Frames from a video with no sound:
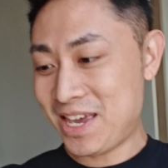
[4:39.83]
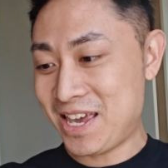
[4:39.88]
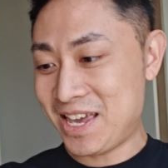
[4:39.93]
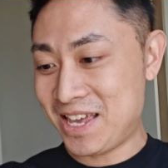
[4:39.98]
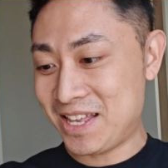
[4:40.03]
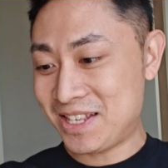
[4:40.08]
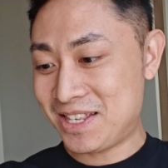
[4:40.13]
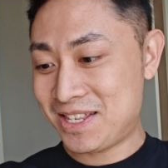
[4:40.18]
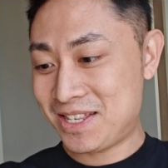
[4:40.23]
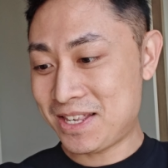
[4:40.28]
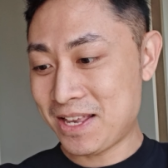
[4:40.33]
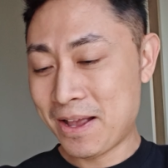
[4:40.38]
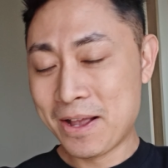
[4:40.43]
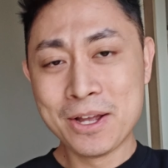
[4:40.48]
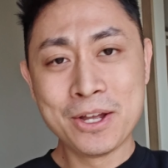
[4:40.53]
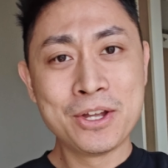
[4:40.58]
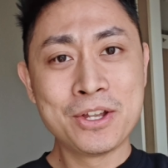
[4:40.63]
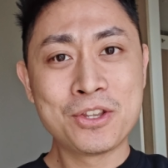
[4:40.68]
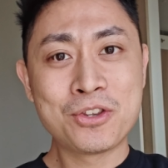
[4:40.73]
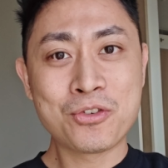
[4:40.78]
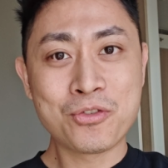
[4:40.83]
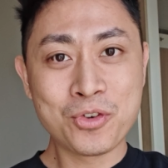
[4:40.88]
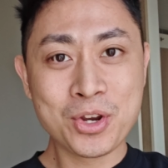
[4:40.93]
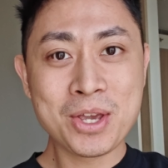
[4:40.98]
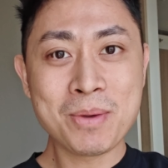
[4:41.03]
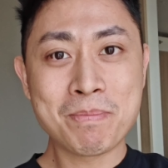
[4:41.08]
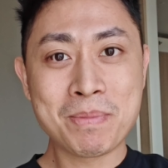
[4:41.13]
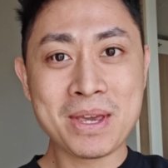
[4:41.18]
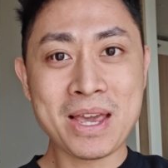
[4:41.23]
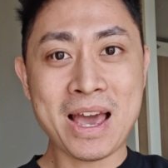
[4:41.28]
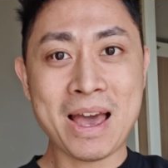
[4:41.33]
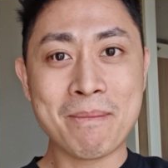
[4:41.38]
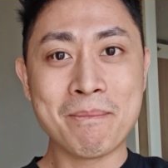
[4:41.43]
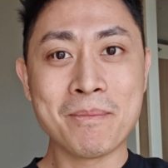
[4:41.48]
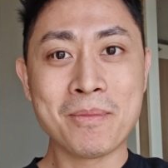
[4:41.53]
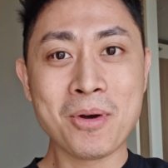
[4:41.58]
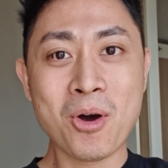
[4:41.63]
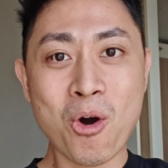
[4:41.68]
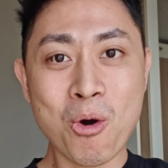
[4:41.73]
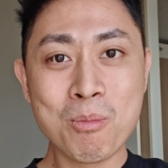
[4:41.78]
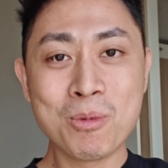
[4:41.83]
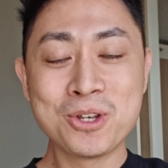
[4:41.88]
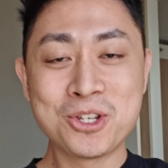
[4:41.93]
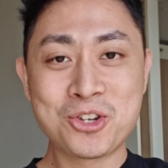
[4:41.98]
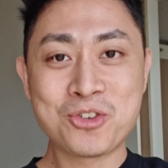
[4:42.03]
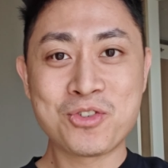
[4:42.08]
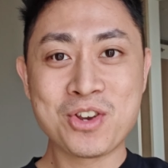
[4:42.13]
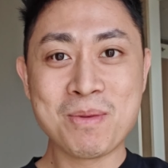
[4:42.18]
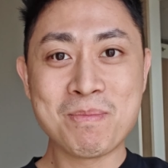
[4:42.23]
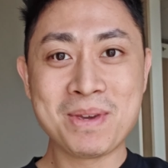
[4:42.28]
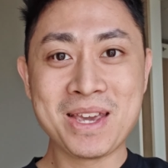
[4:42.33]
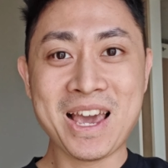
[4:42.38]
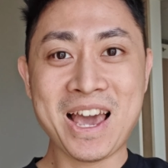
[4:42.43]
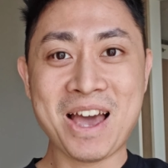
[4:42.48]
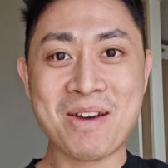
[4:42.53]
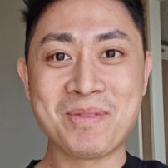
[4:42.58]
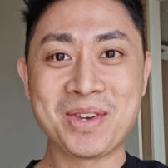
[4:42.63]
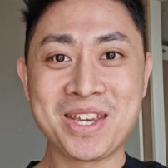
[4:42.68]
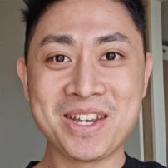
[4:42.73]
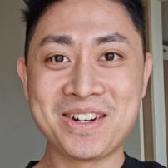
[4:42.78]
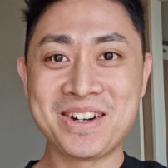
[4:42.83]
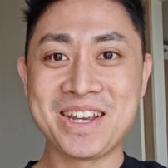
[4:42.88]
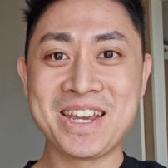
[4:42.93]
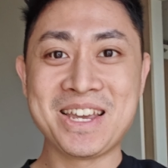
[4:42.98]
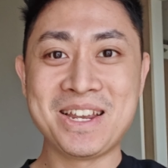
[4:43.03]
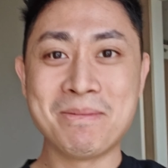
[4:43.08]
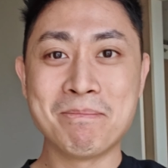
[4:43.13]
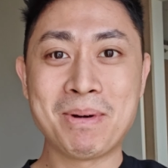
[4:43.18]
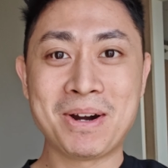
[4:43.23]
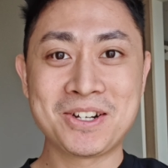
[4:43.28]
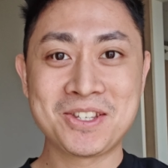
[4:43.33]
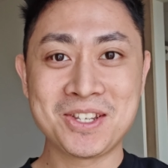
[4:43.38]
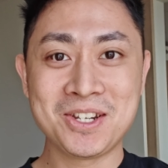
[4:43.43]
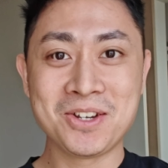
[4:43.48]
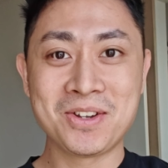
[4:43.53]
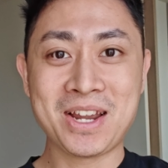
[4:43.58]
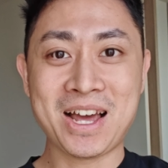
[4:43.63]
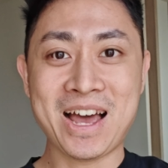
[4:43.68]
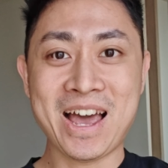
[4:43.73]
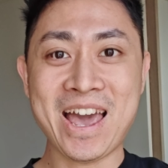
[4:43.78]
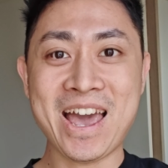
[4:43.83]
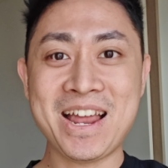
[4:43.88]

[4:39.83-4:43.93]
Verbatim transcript: It's 3 p.m., almost 3 p.m. here in Barcelona.